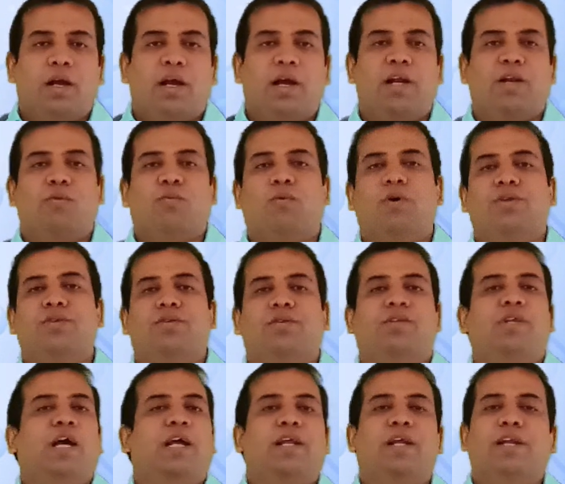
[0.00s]
And once
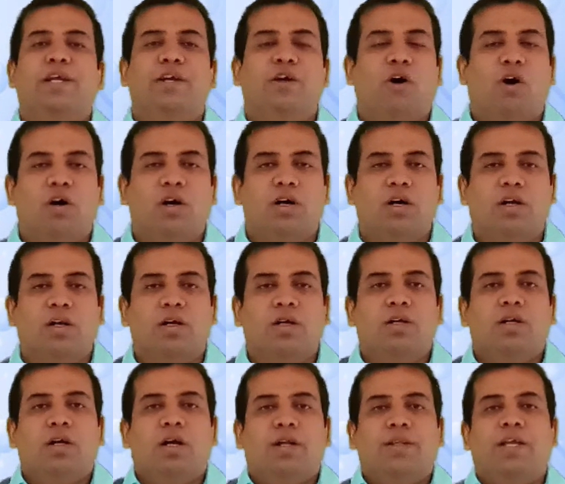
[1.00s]
the annealing occurs,
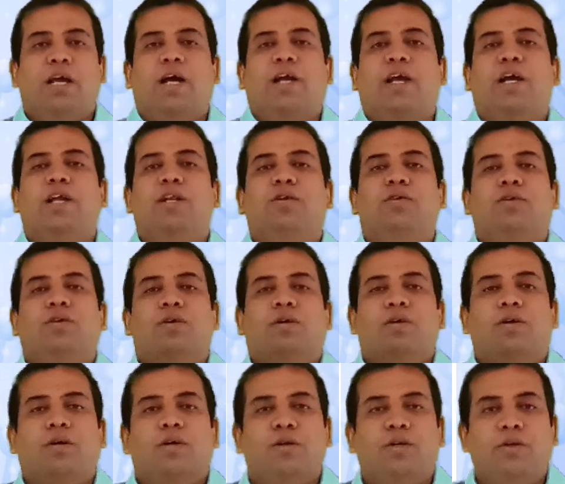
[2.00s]
they again
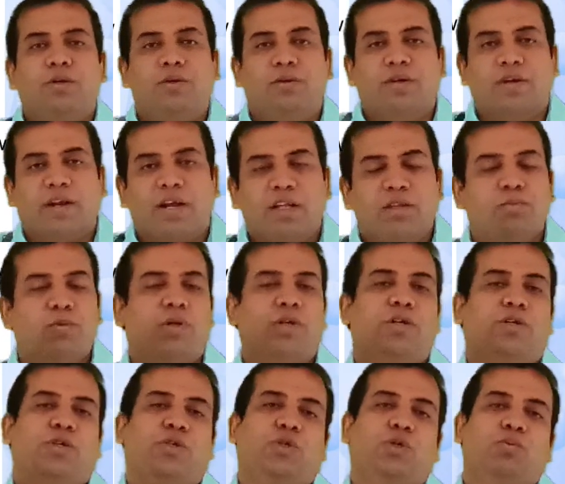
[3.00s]
transfer
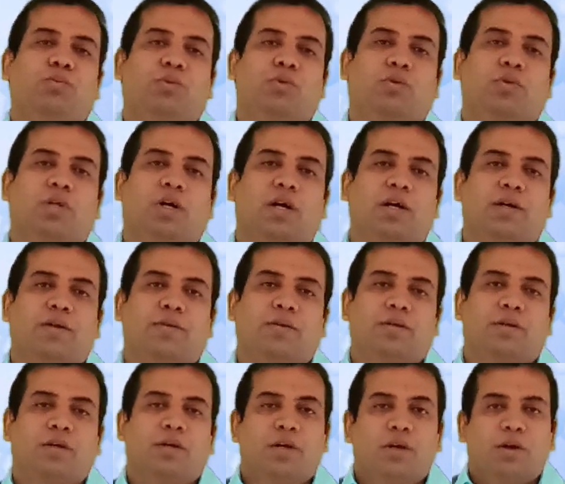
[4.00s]
the tube to third
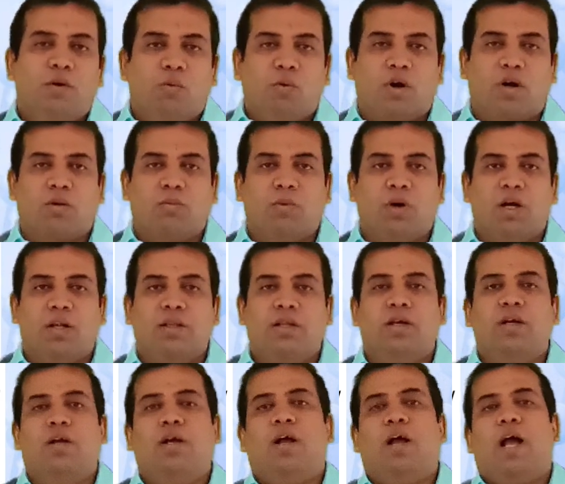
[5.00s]
water bath
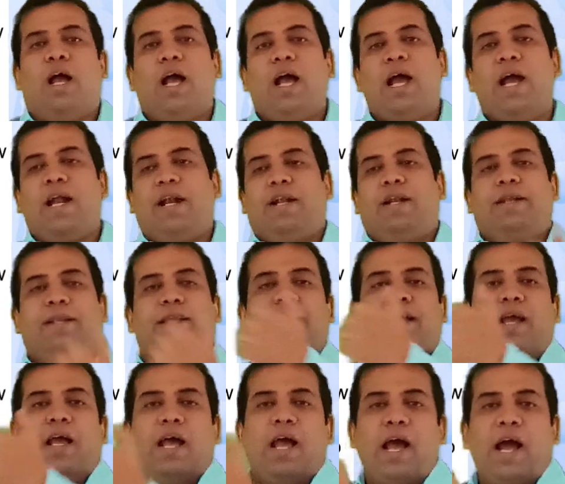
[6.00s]
and
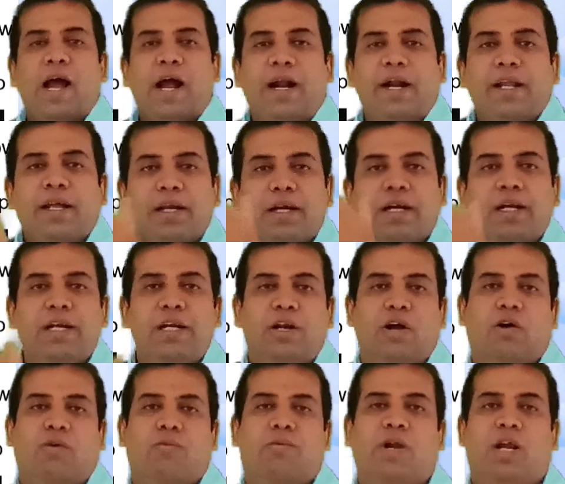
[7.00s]
they add
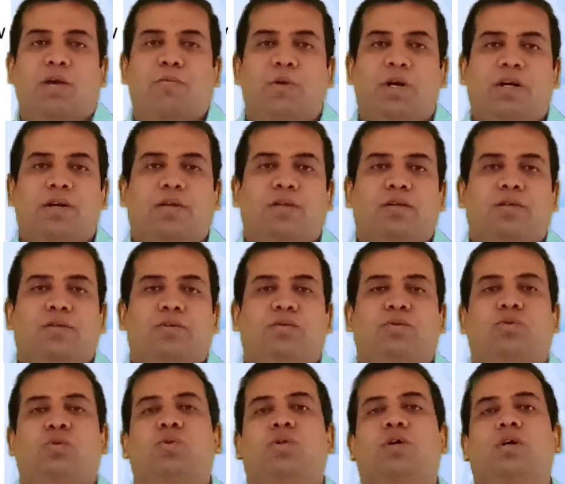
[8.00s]
cleanout fragment.
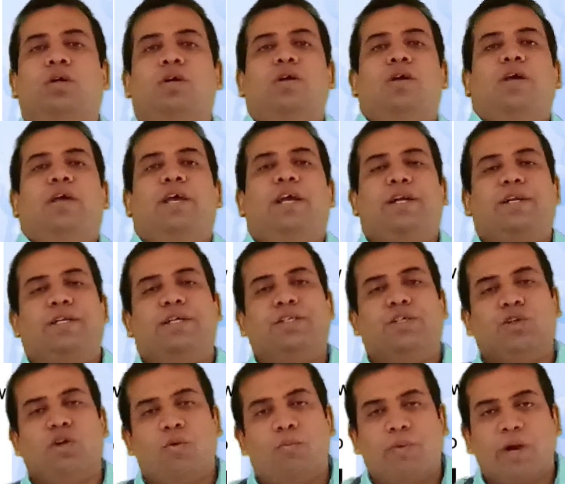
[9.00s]
So the
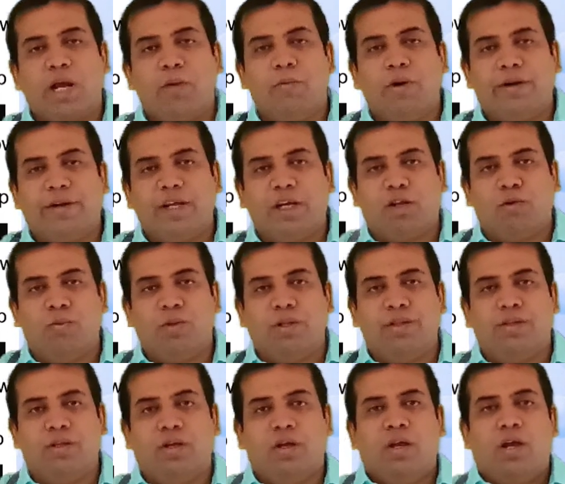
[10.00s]
extension of primer takes place.
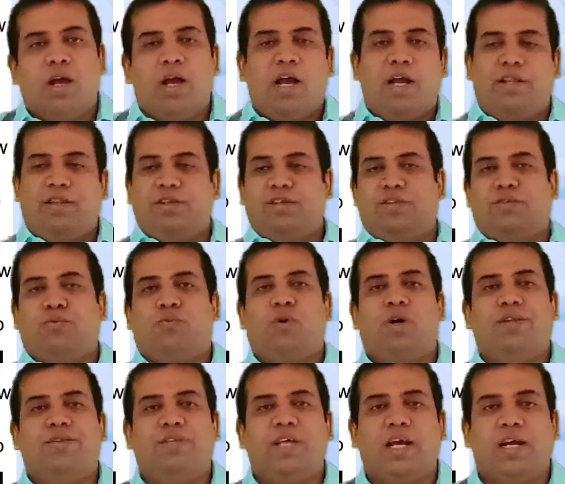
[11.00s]
And this
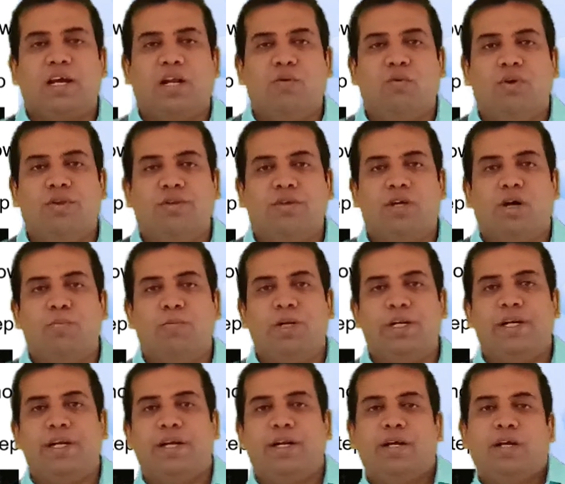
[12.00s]
one cycle once
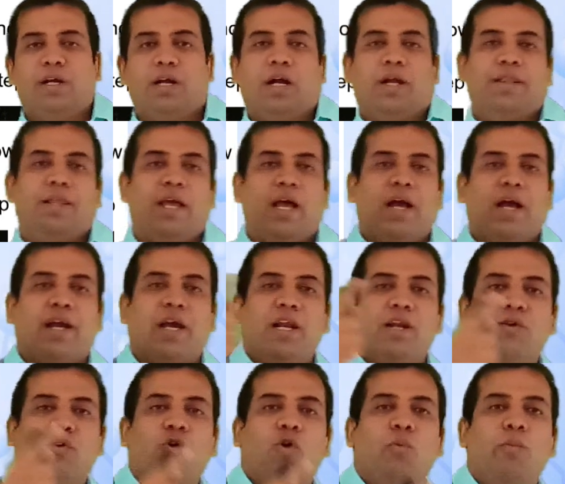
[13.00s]
completed, they
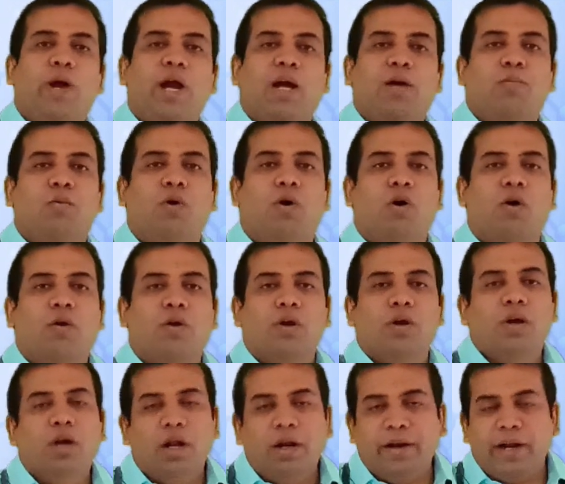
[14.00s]
again go back for
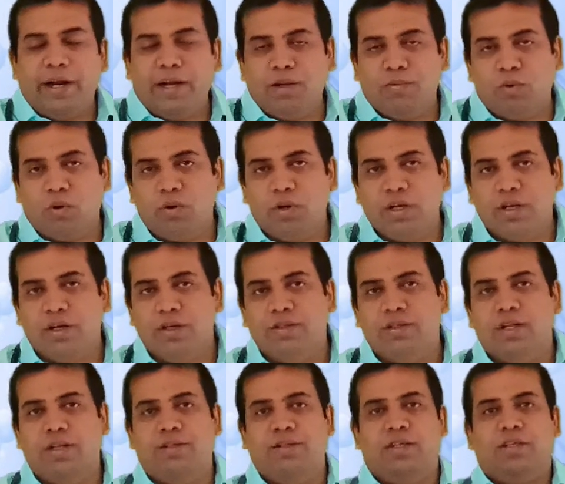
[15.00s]
94 degrees
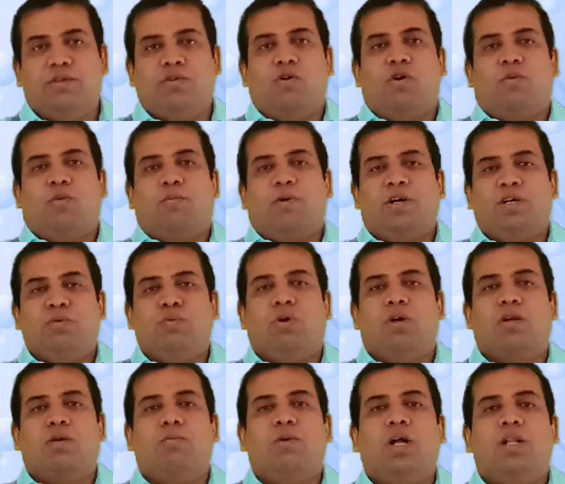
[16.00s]
Celsius or first
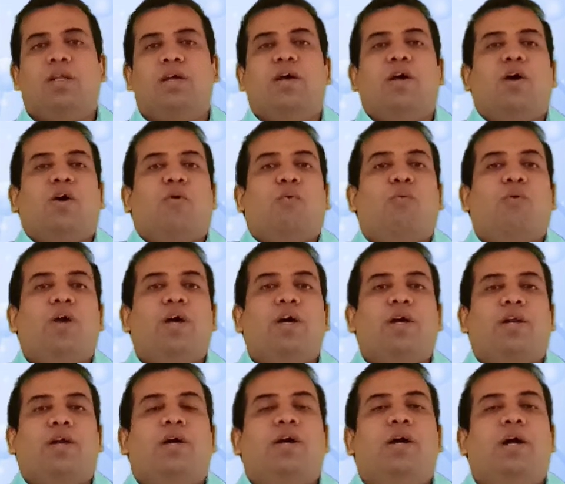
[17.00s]
water bath
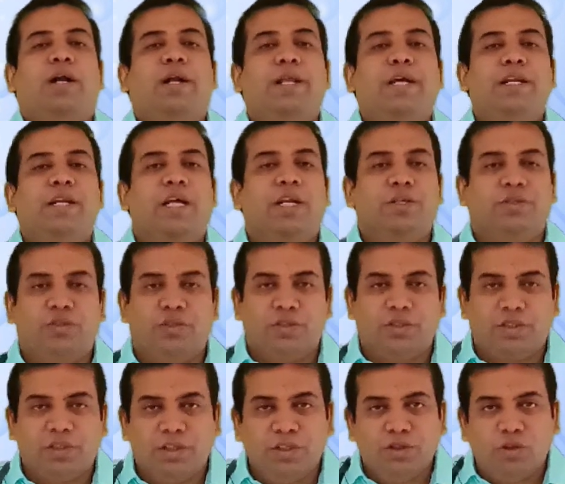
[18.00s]
where
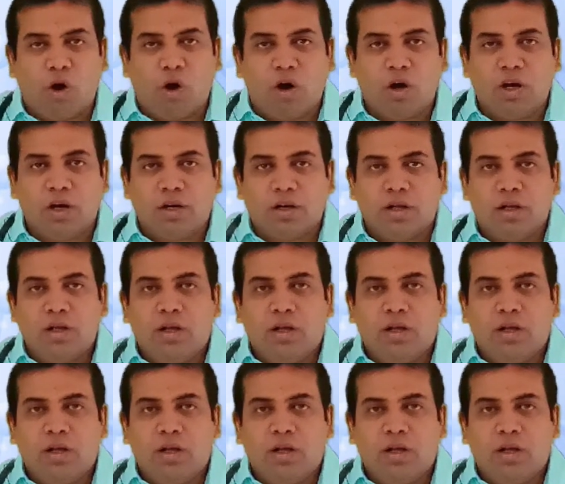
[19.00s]
denaturation is occur.